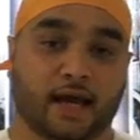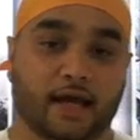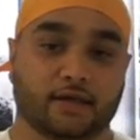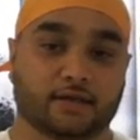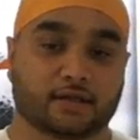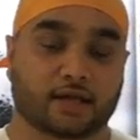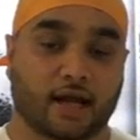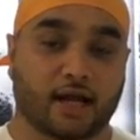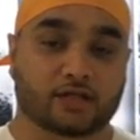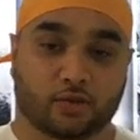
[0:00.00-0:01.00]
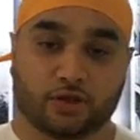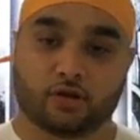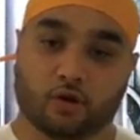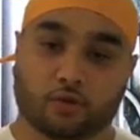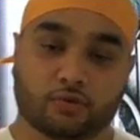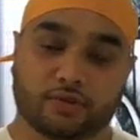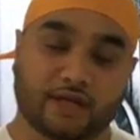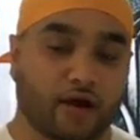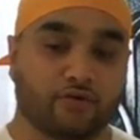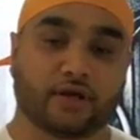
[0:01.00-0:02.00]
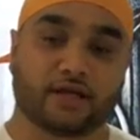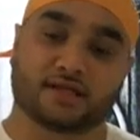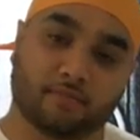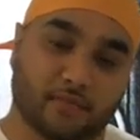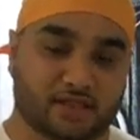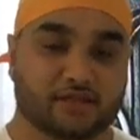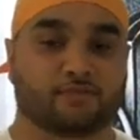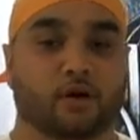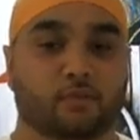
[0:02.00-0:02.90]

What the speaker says: and as we know, dowry is a massive